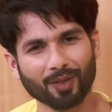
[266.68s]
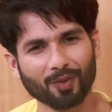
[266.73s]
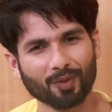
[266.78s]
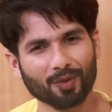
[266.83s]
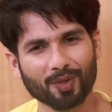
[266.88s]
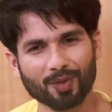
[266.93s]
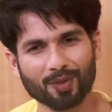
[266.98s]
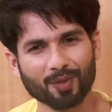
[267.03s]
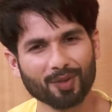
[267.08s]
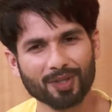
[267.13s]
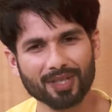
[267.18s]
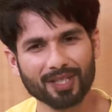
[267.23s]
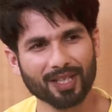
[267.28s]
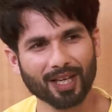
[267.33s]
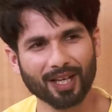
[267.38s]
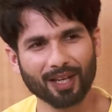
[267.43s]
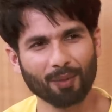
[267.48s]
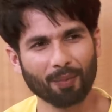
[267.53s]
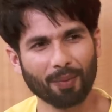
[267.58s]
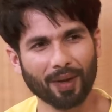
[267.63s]
she was a
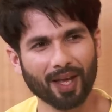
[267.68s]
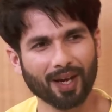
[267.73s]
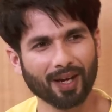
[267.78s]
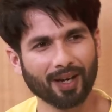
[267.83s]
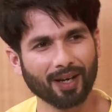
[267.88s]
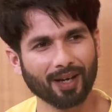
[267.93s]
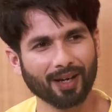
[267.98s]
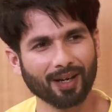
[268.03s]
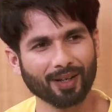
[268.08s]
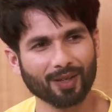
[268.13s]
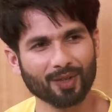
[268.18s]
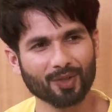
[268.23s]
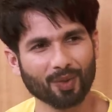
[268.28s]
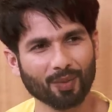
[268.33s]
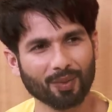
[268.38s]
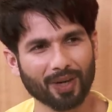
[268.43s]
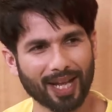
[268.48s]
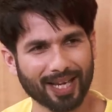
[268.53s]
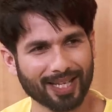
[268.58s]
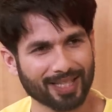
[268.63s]
single parent and so
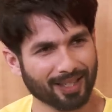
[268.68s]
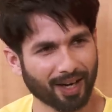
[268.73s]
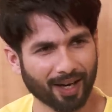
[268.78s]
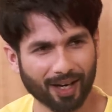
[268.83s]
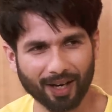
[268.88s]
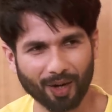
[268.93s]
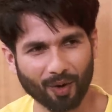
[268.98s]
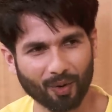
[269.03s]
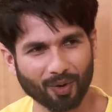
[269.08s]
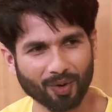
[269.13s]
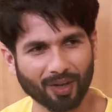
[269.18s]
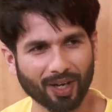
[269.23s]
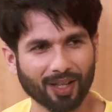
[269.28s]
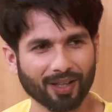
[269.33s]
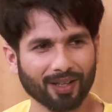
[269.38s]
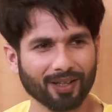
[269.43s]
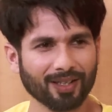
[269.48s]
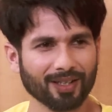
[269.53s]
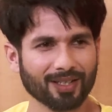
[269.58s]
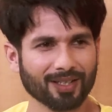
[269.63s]
we like stuck it out
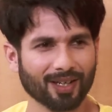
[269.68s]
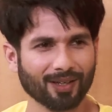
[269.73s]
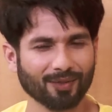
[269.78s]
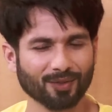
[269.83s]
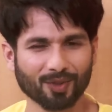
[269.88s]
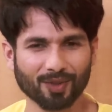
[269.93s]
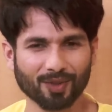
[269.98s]
together and stuff.